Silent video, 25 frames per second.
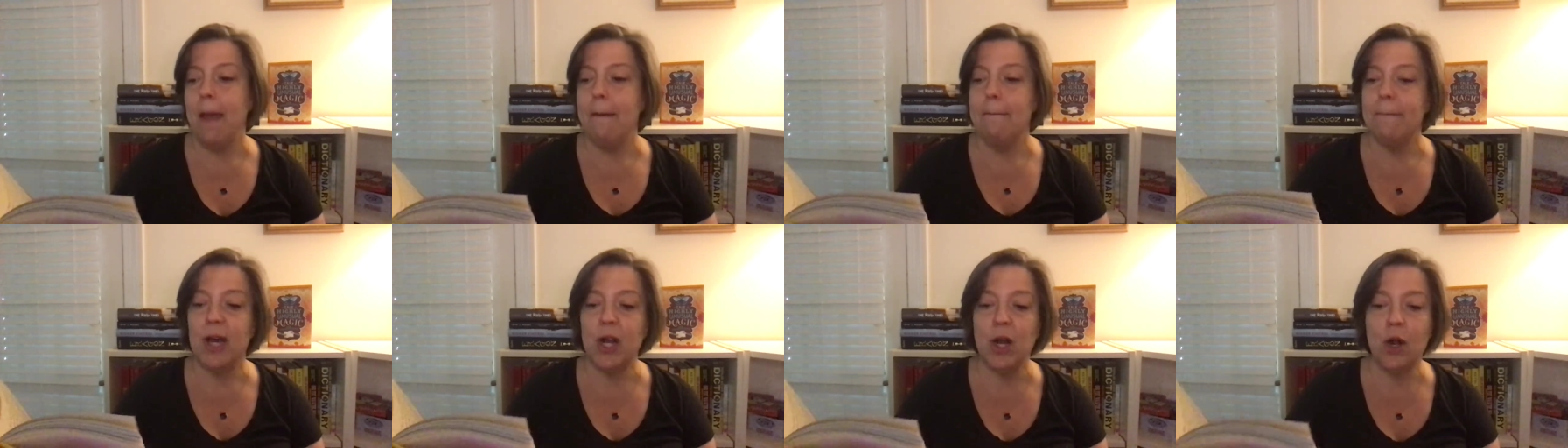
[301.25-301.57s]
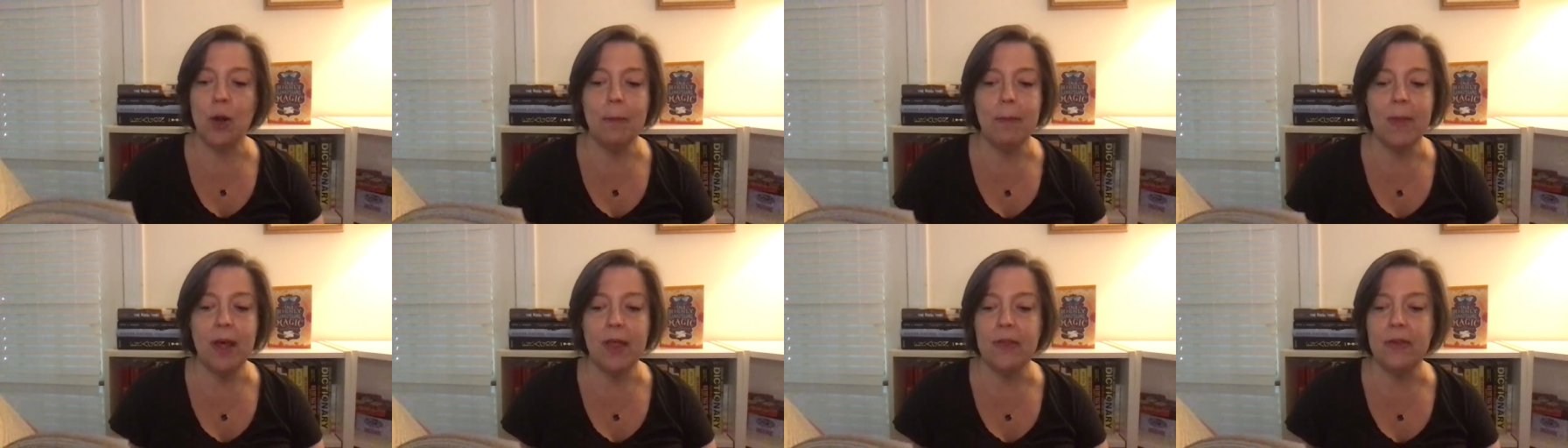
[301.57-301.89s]
but
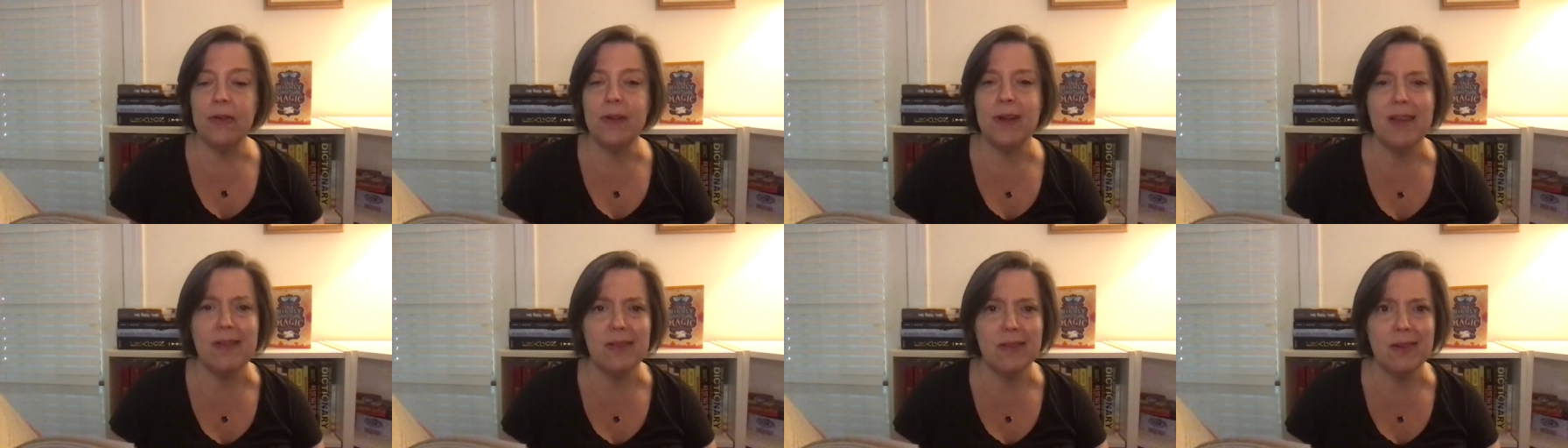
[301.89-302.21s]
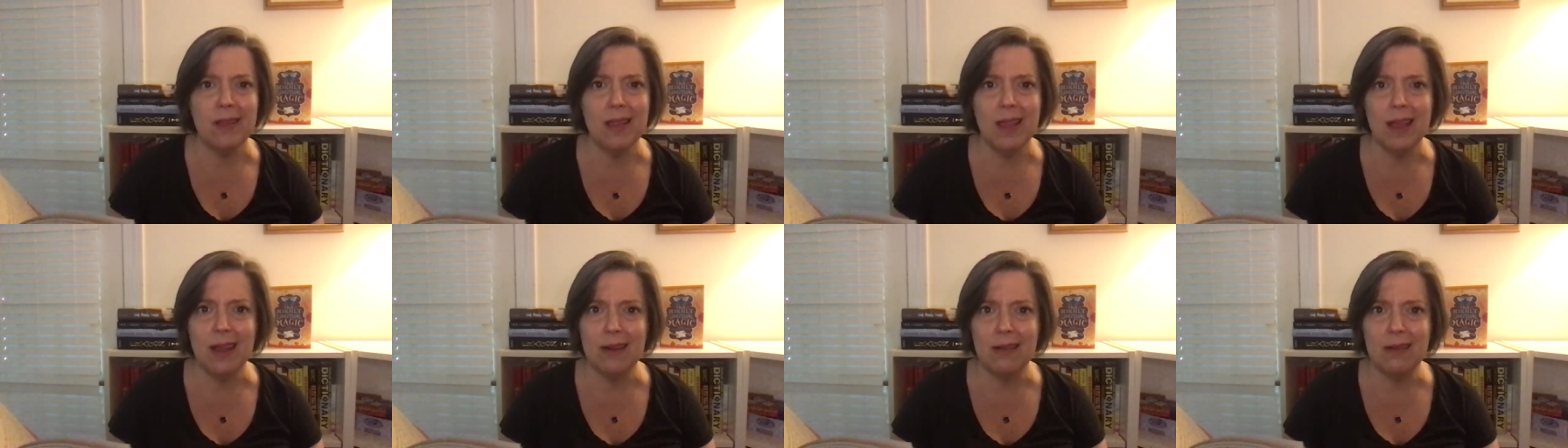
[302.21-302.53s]
her mother never
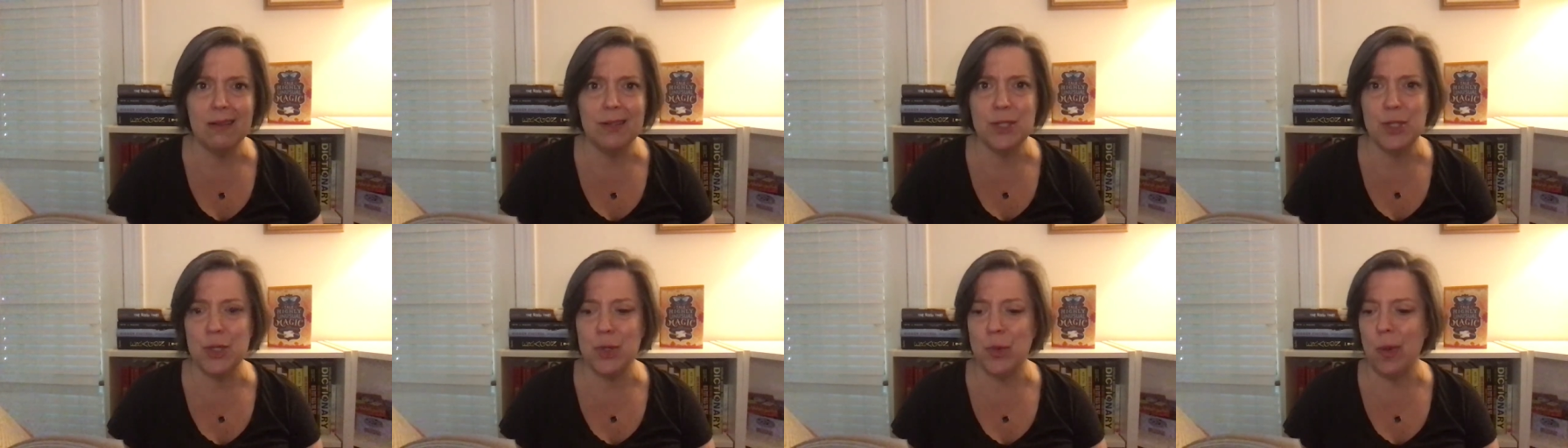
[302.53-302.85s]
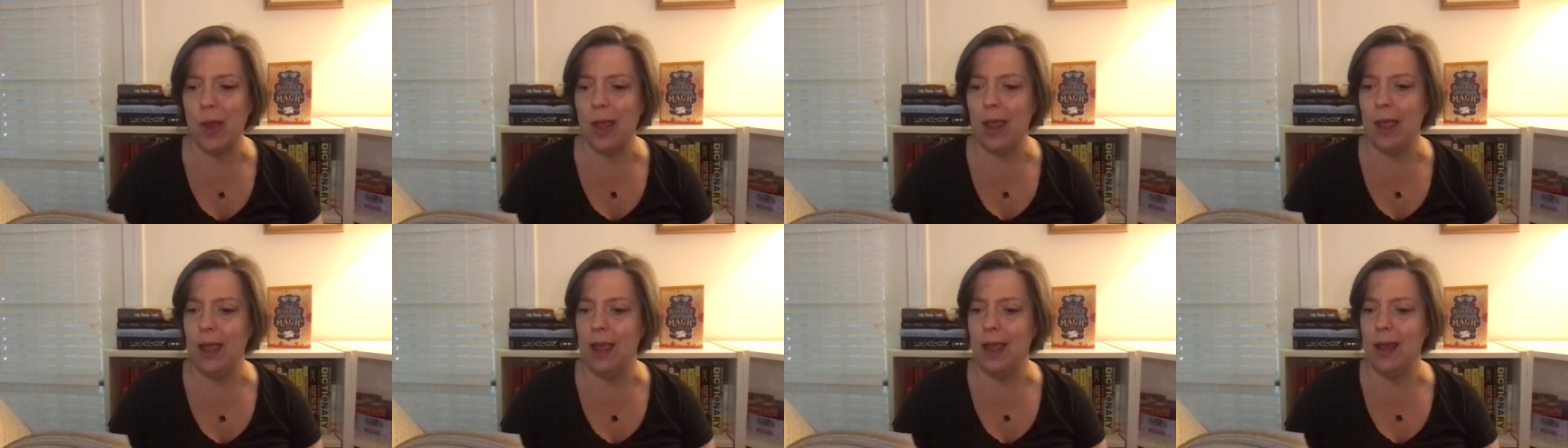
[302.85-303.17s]
let her do
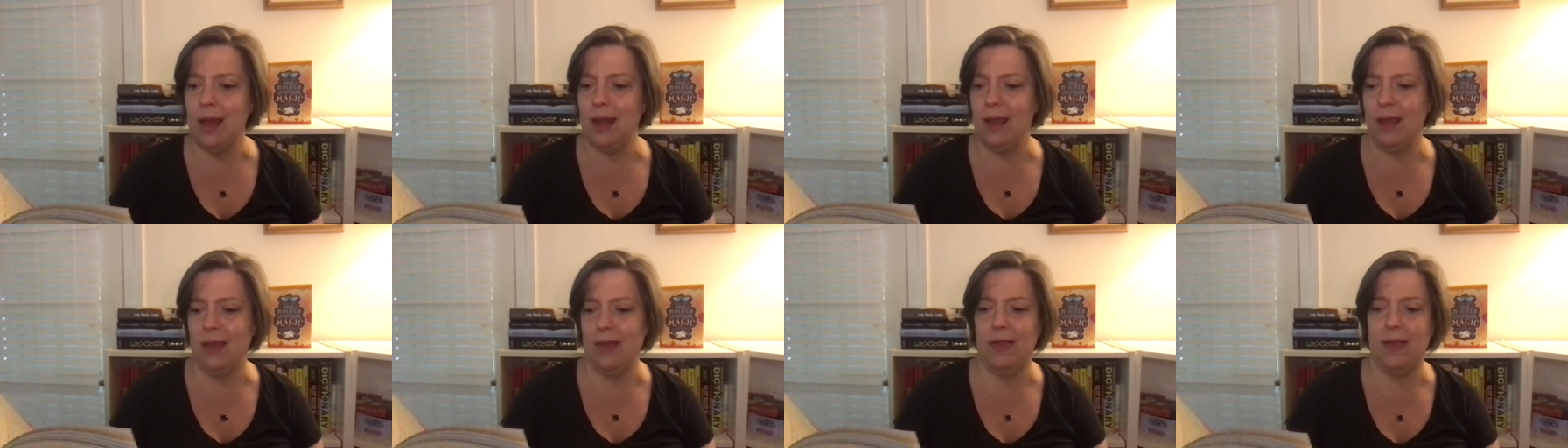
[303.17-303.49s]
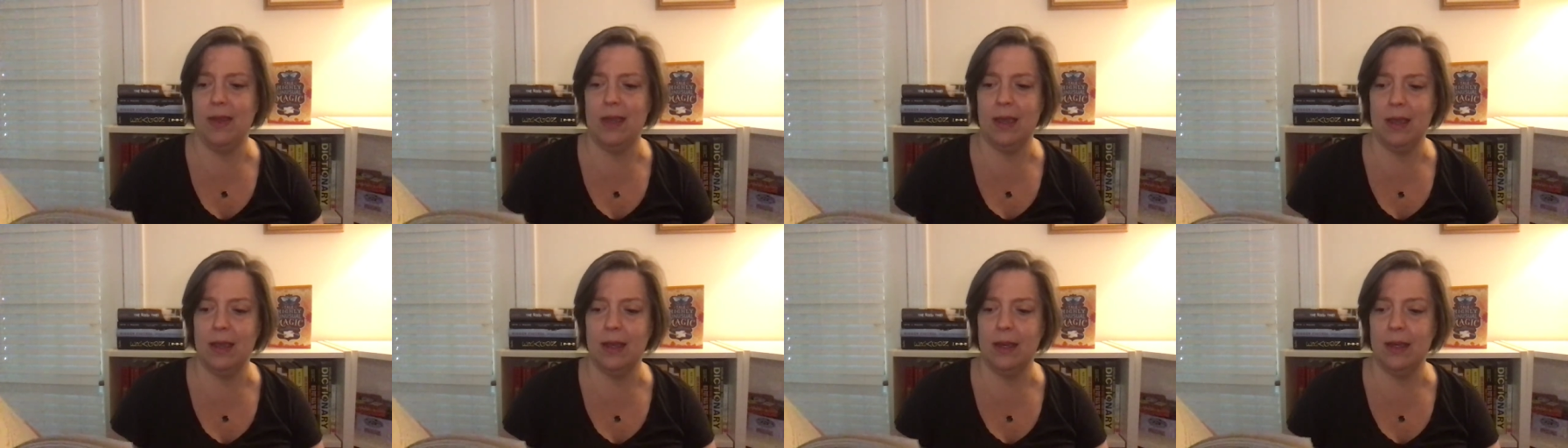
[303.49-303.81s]

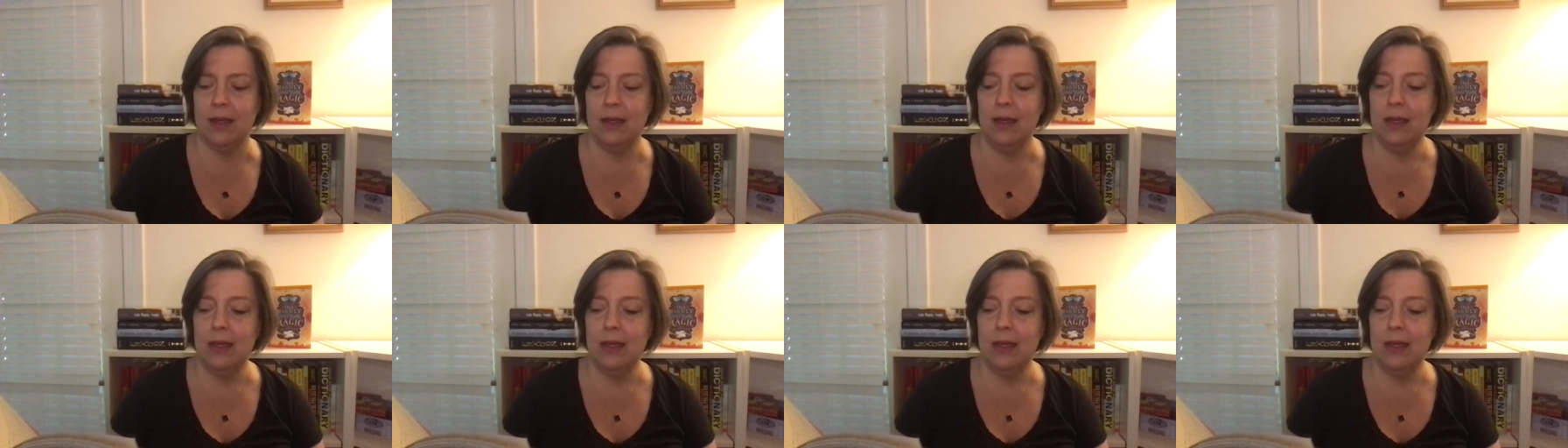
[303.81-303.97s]
anything.